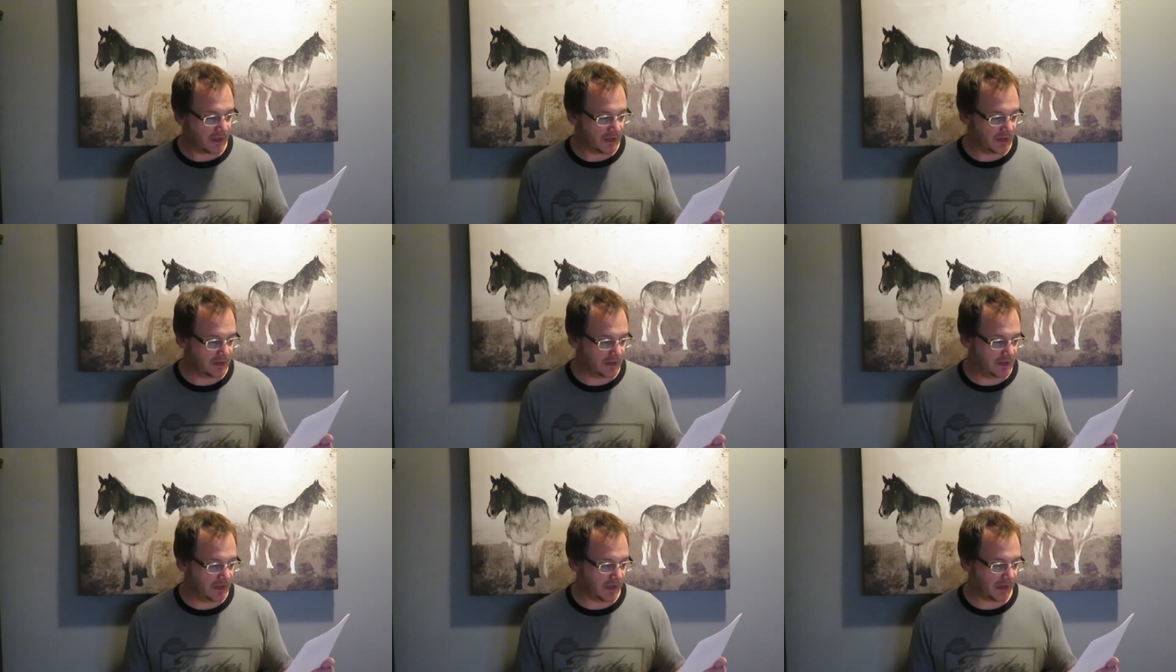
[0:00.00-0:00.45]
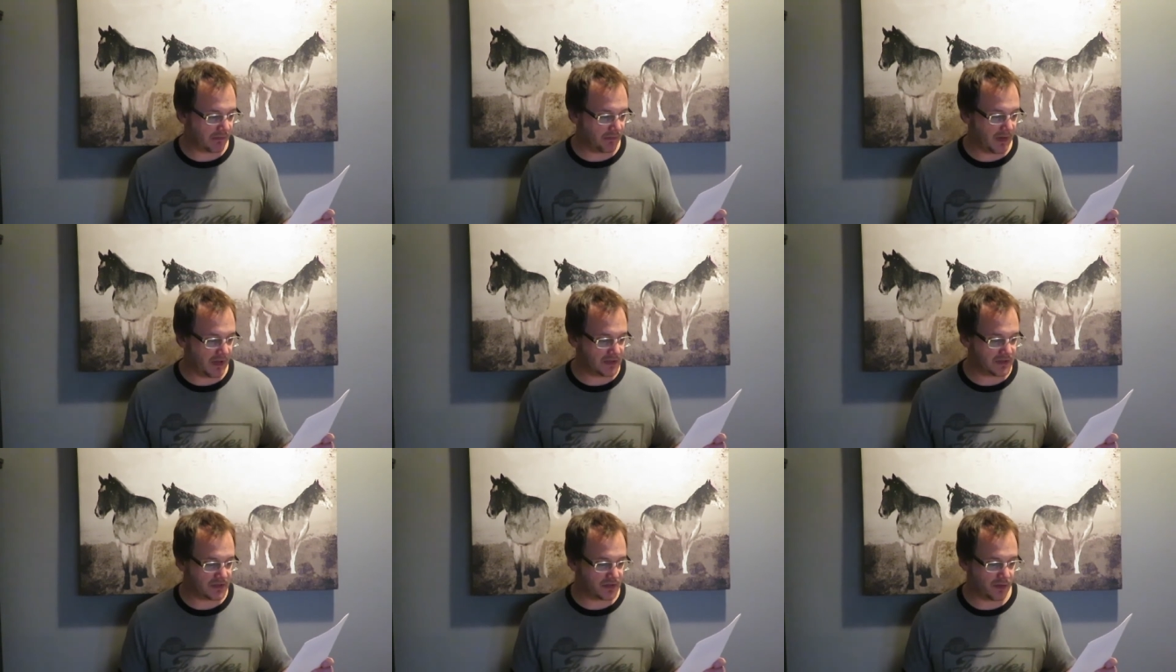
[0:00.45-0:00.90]
This
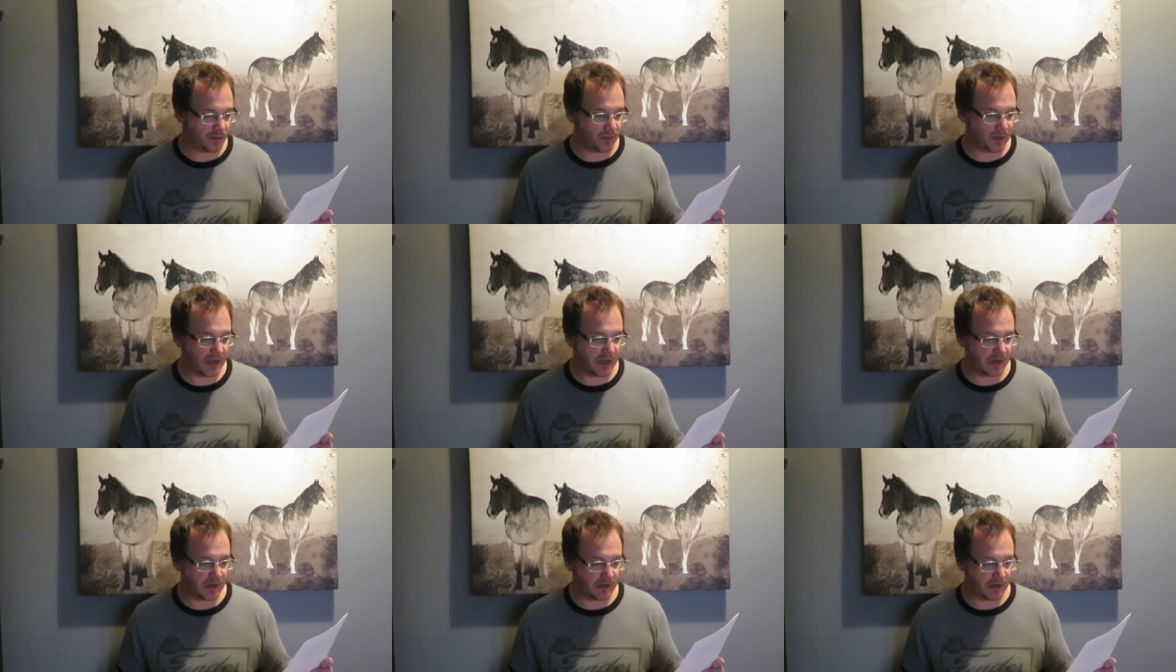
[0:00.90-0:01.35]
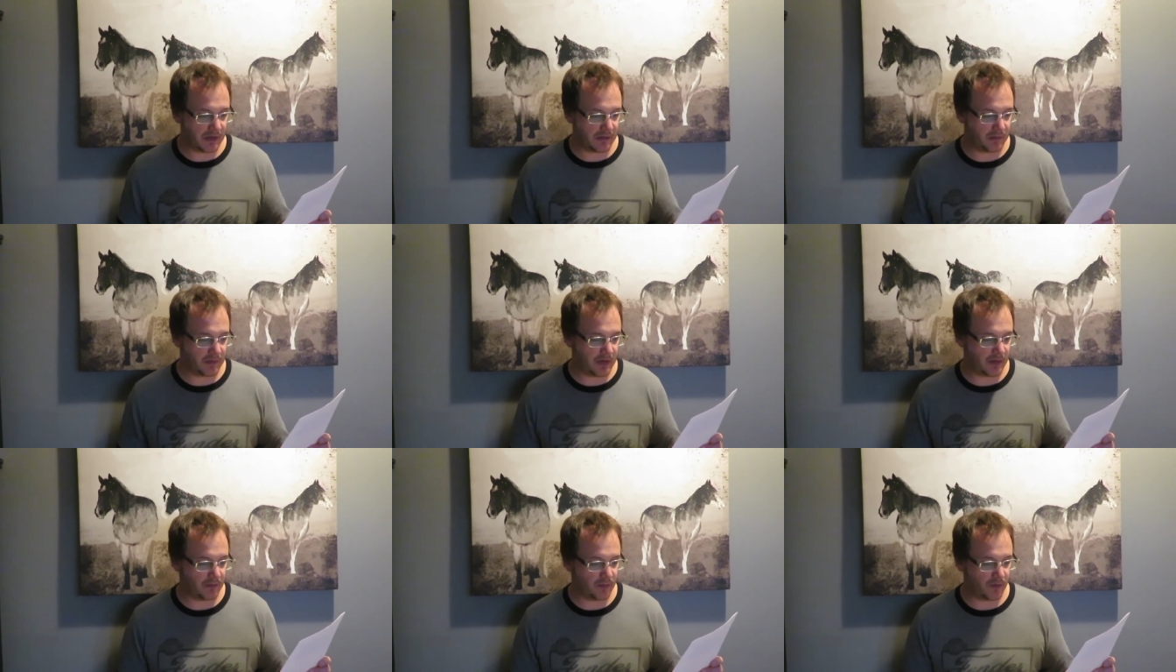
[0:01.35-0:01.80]
match took place on
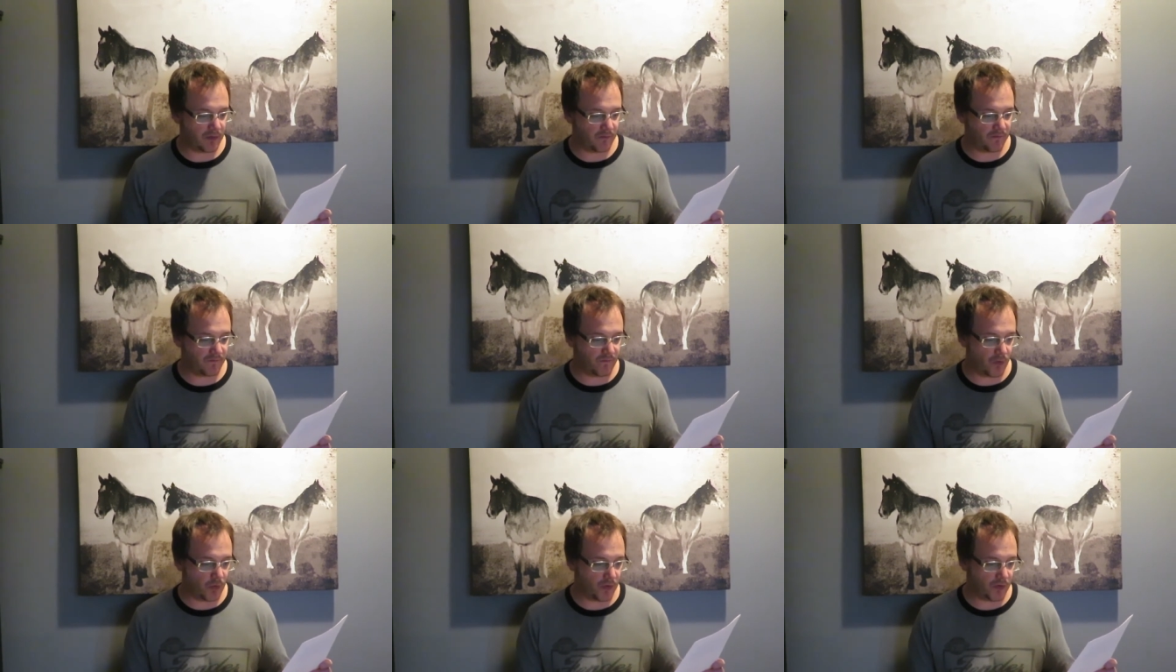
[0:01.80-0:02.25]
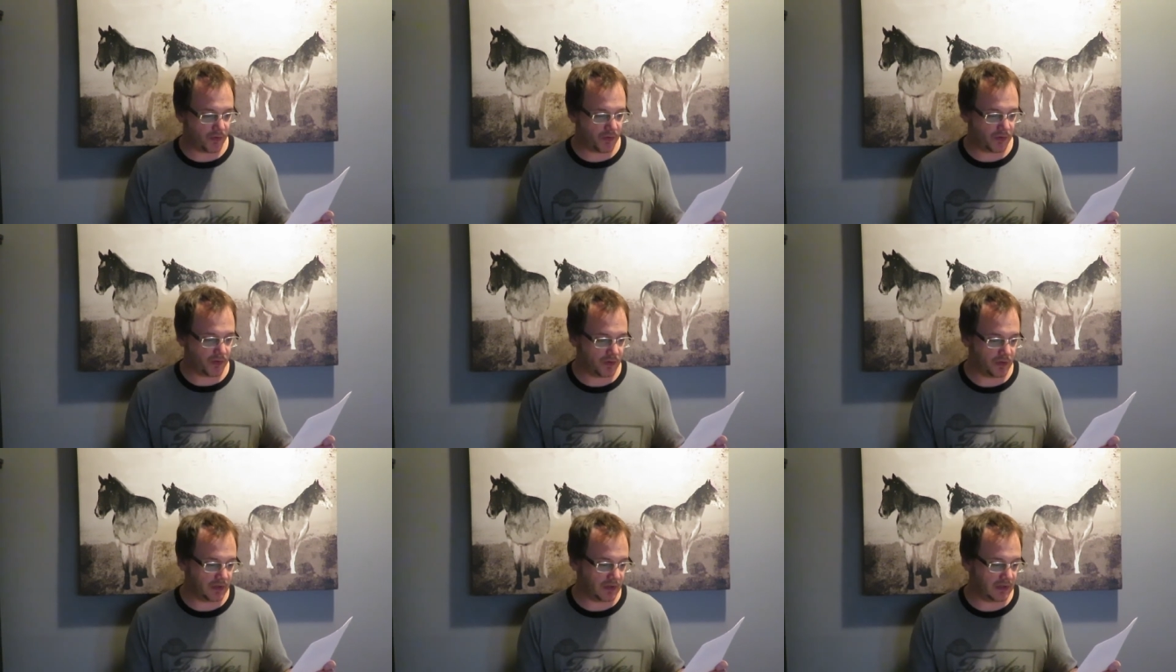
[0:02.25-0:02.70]
September
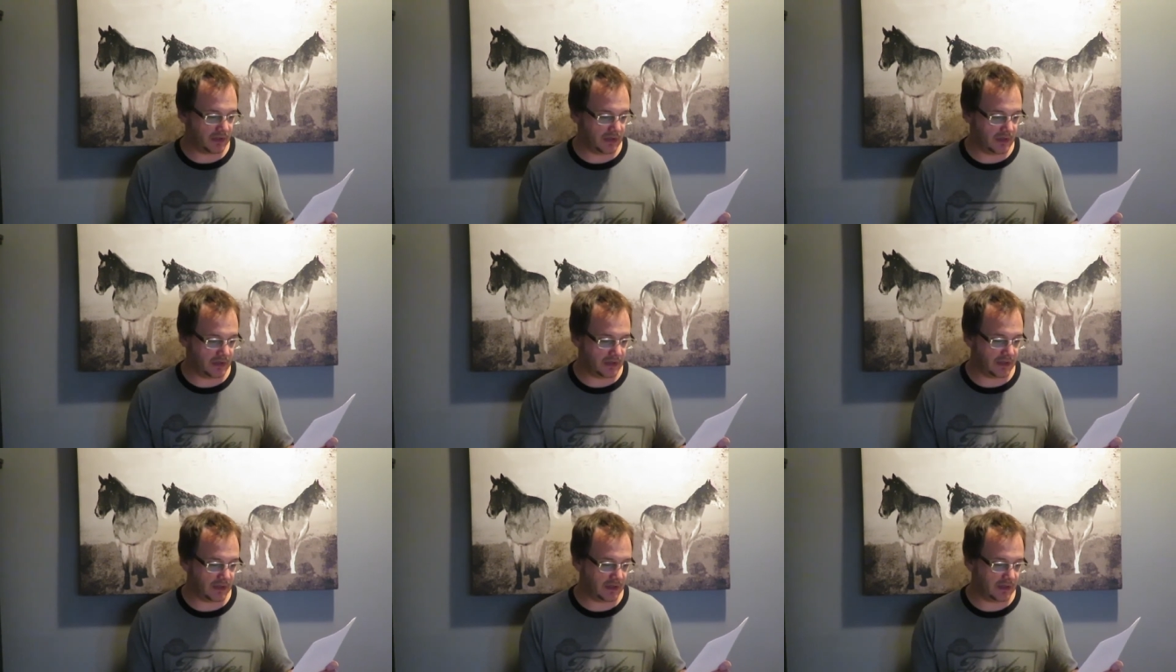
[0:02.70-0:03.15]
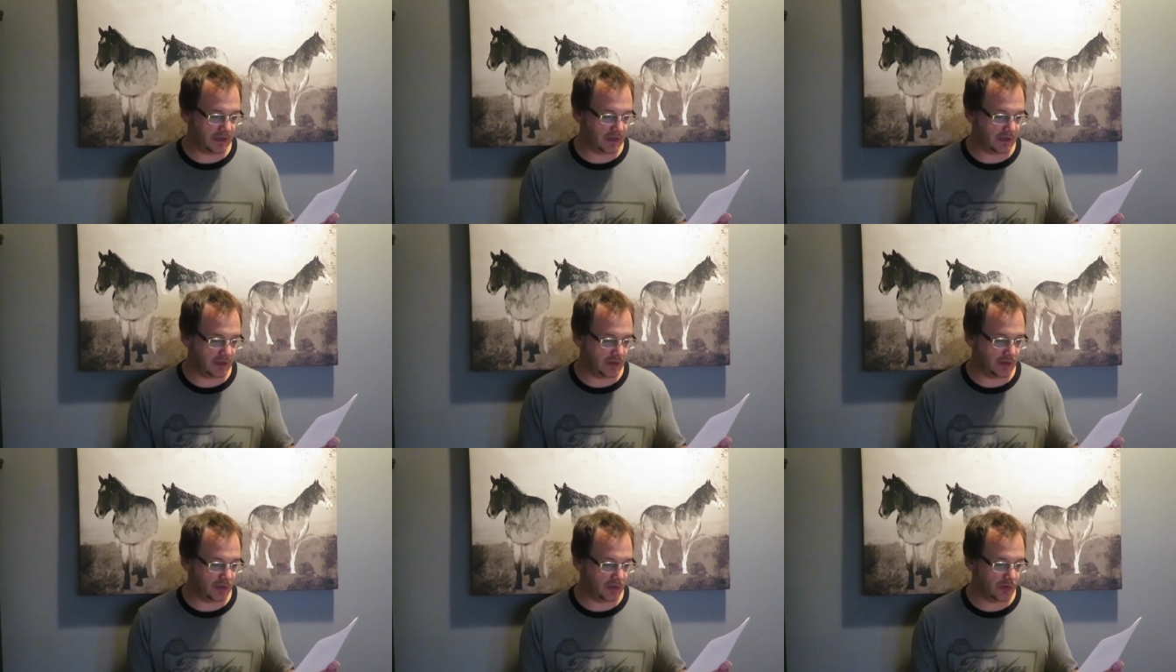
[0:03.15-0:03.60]
4th,
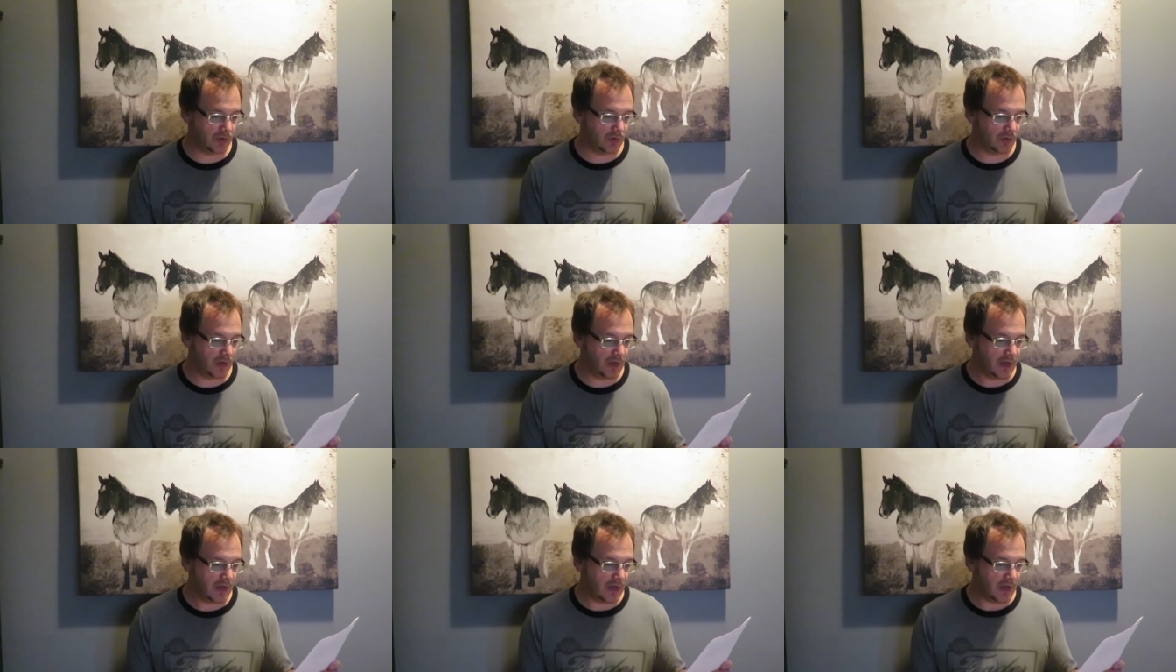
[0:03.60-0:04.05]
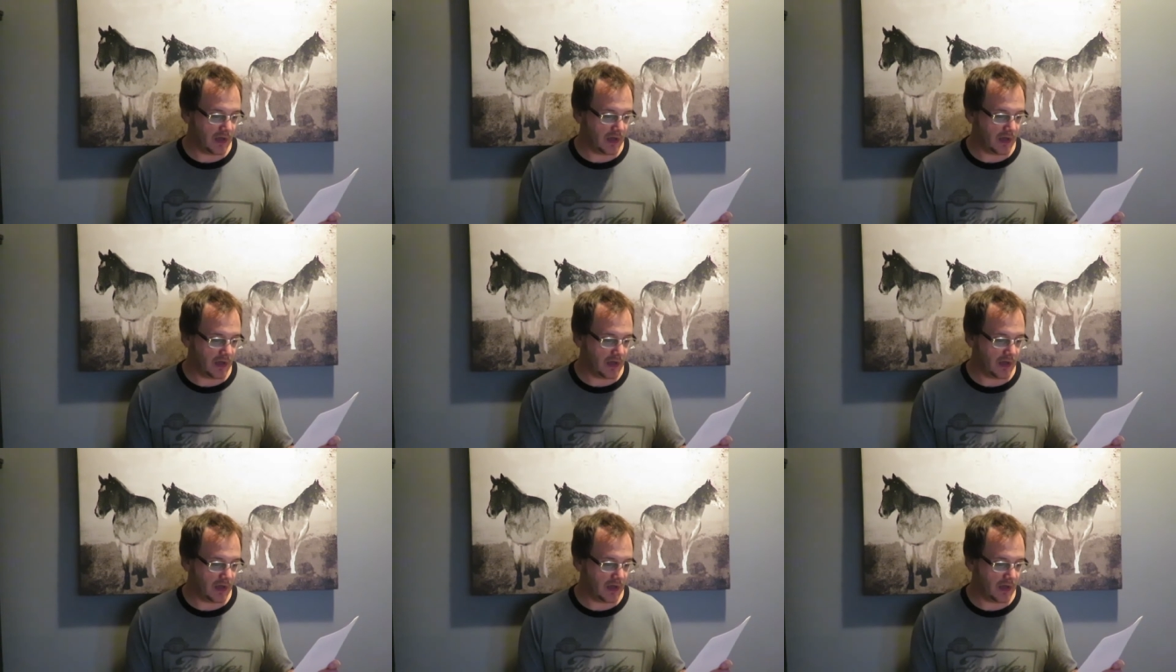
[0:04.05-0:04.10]
1992.